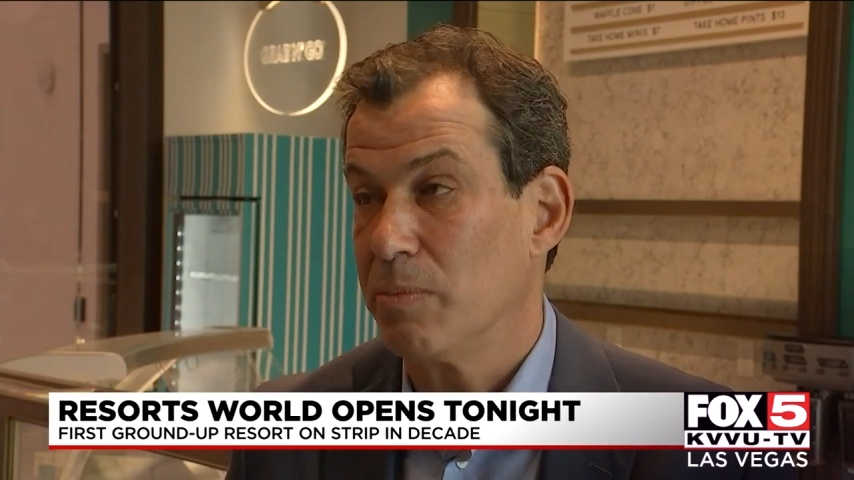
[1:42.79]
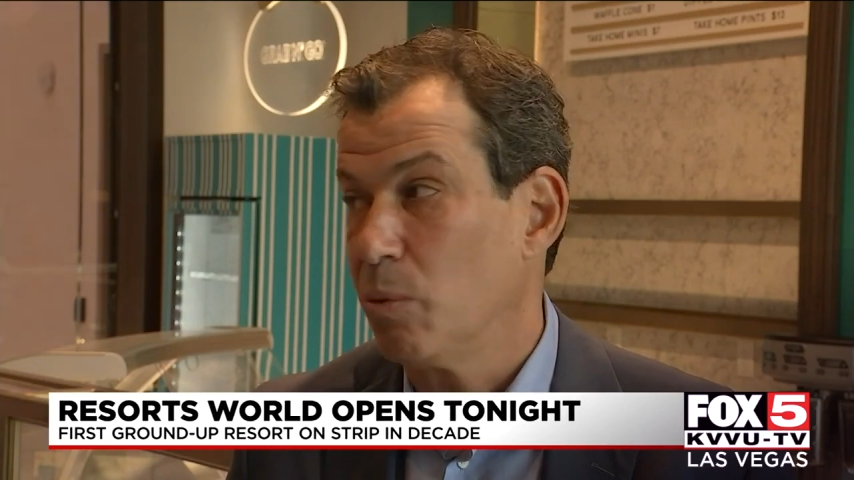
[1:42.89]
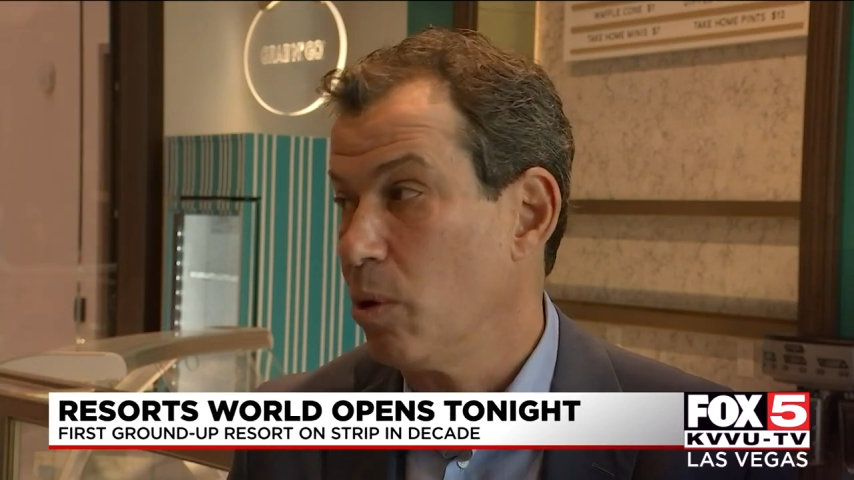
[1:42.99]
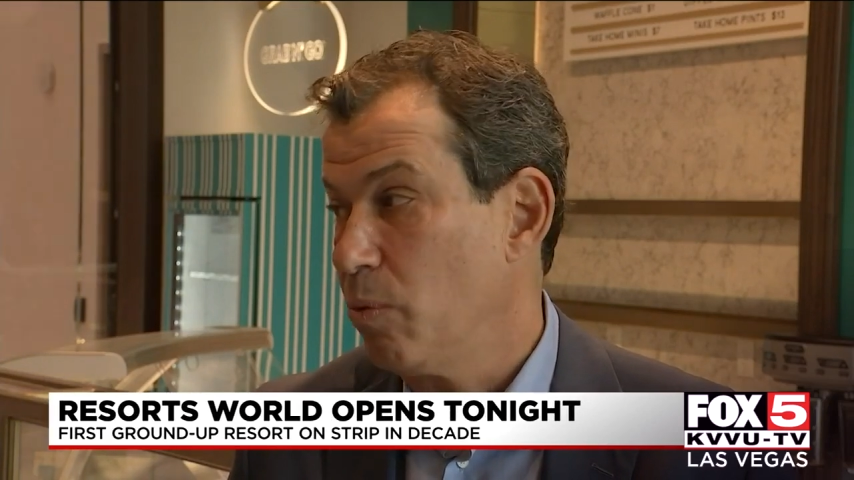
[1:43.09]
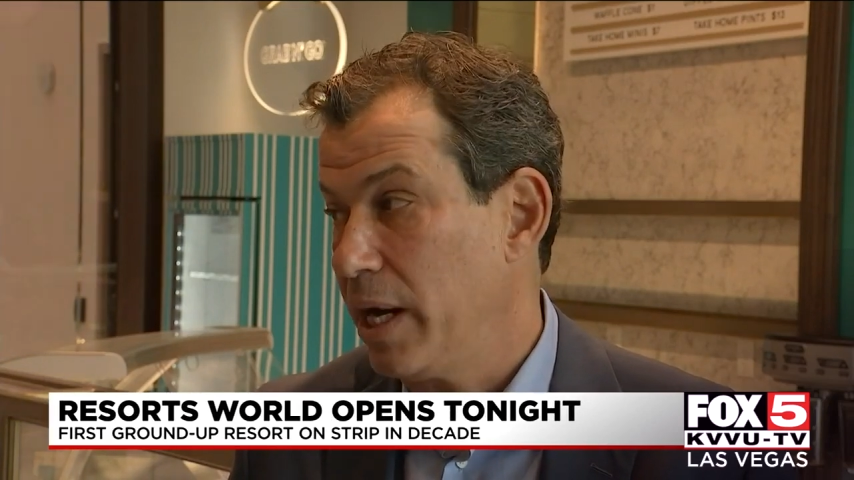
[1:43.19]
but
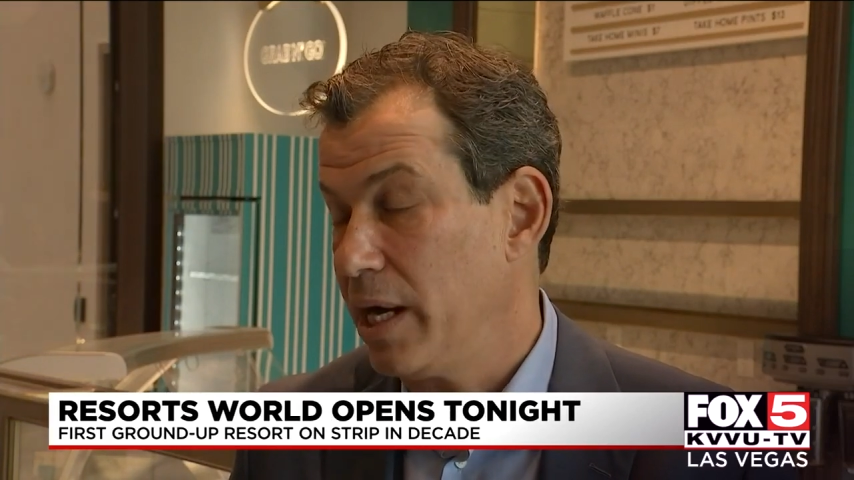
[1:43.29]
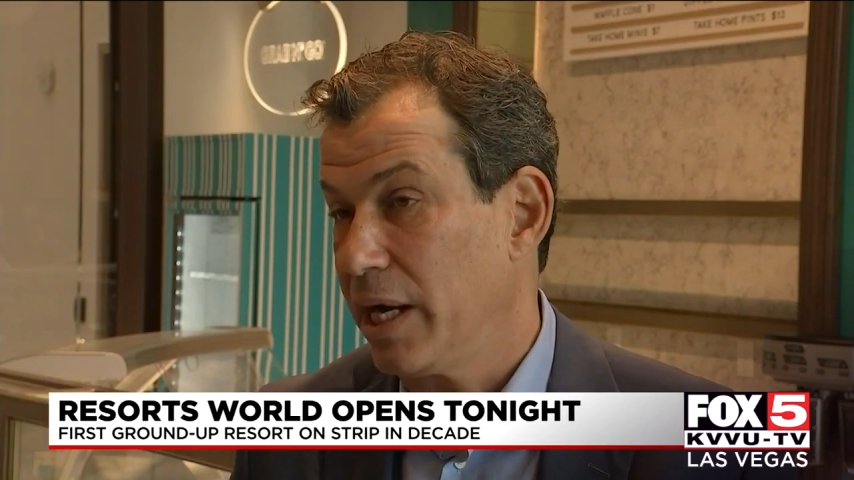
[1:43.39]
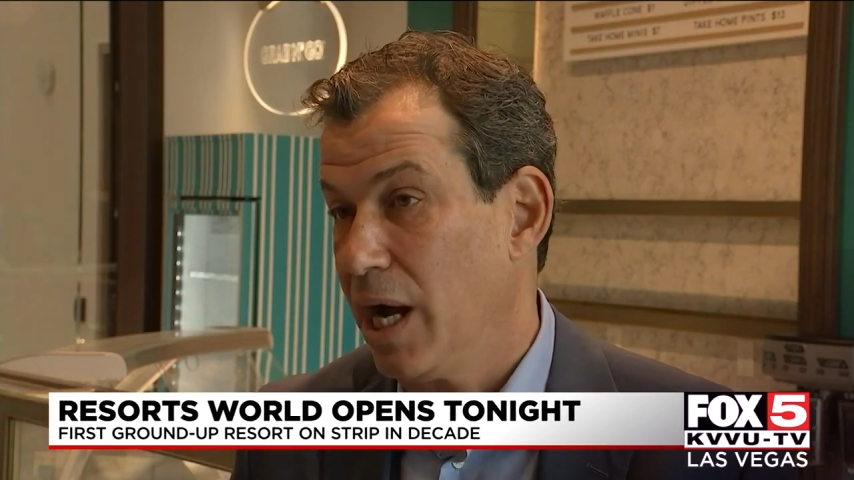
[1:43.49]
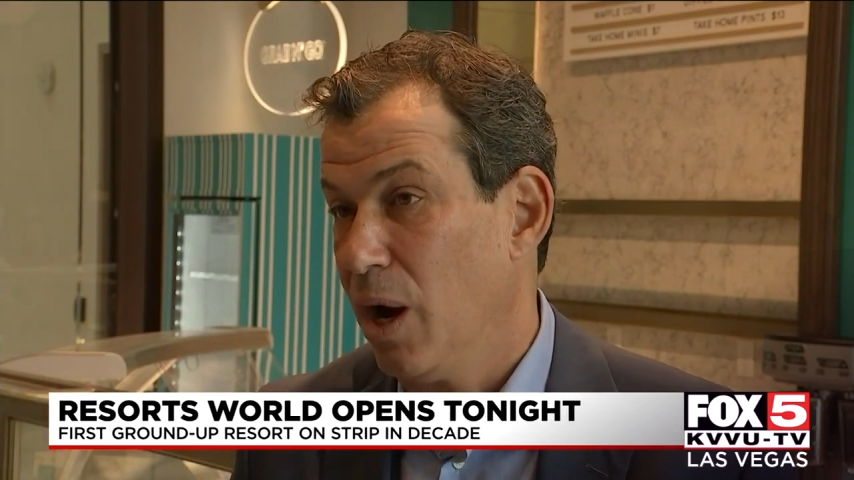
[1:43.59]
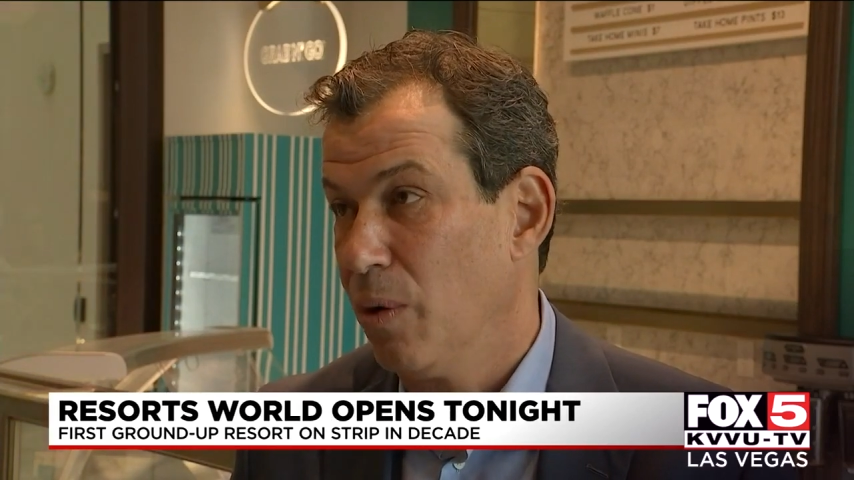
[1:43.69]
we're ready to
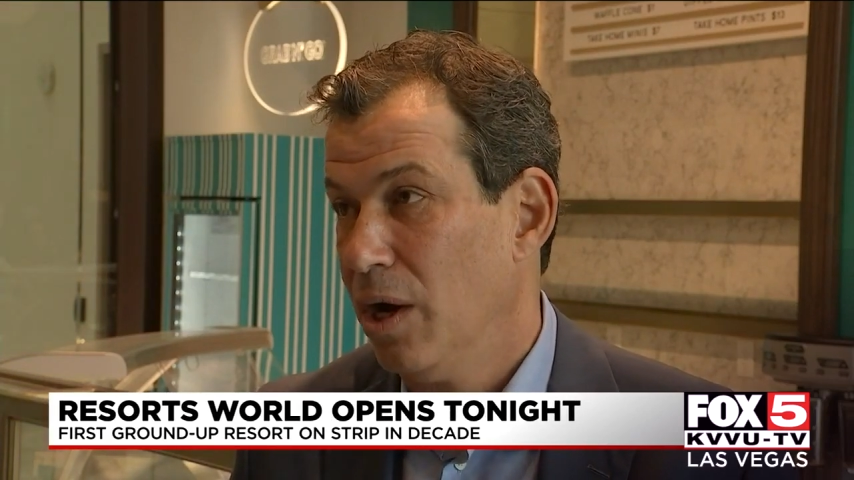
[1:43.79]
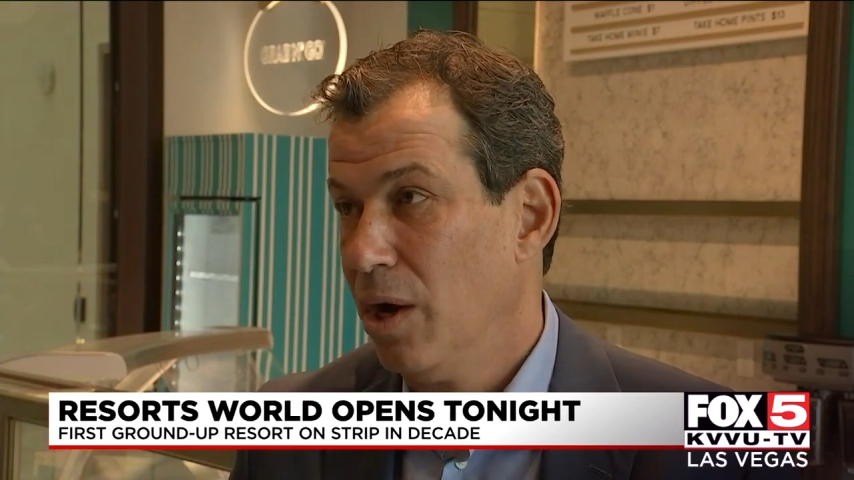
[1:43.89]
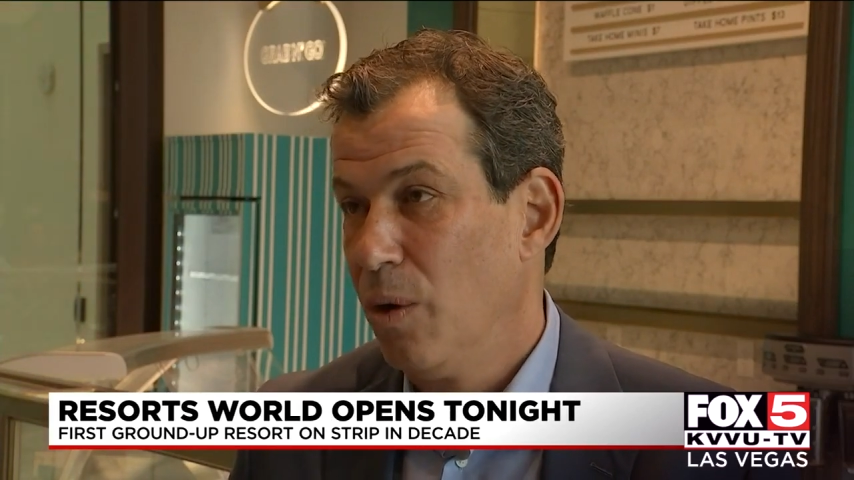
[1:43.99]
go.